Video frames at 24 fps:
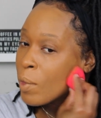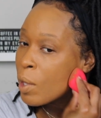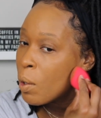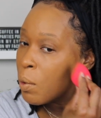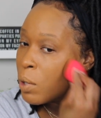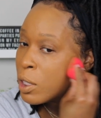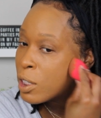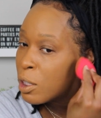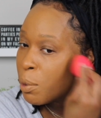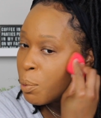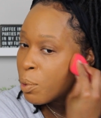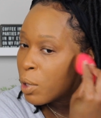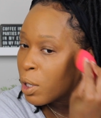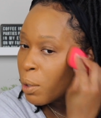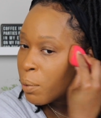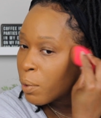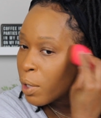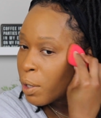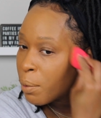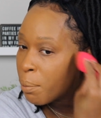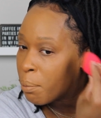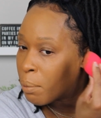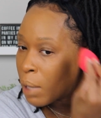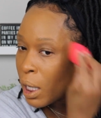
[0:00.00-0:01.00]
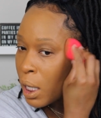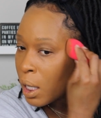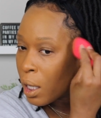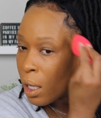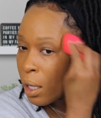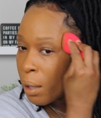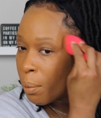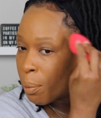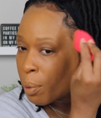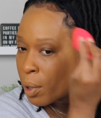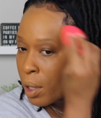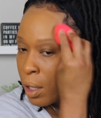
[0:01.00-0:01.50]
what's the point of wearing
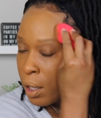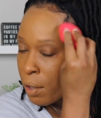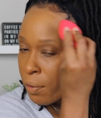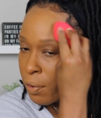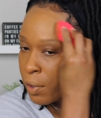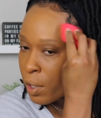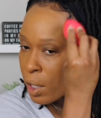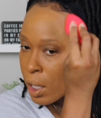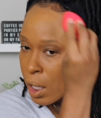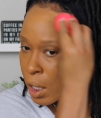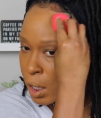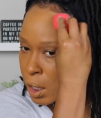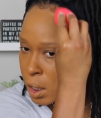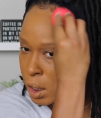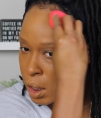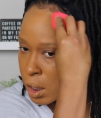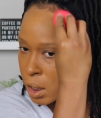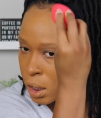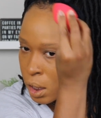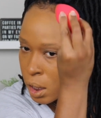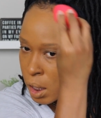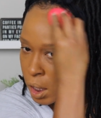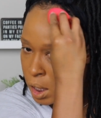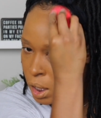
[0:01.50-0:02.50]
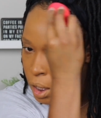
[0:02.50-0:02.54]
makeup if you're not gonna